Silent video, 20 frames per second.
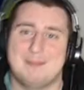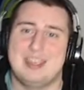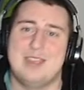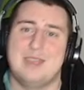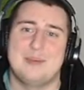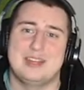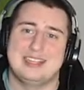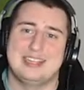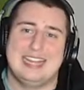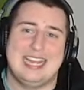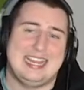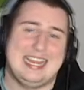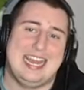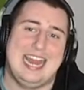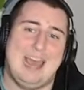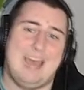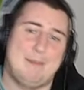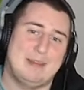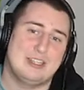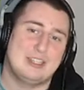He wouldn't let that
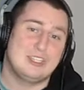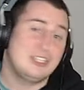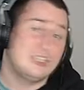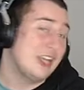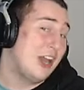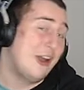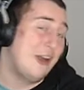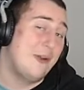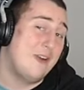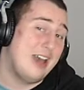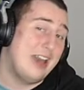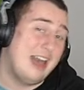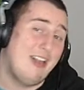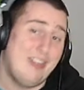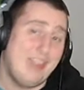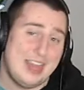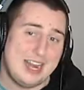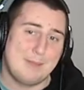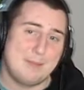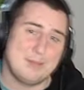happen. So I'll
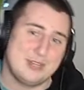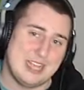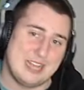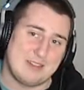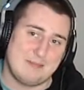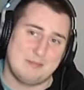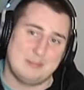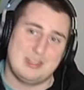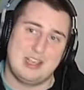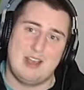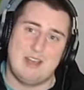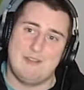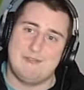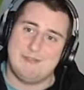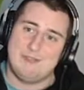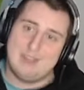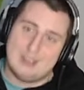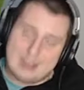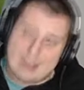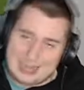let him protect himself.
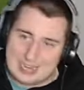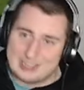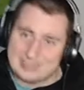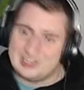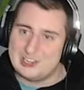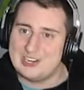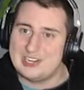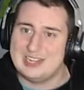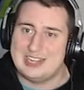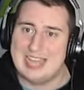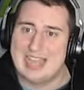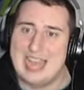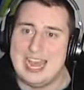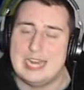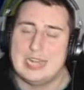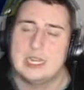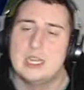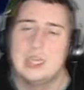He's good at that.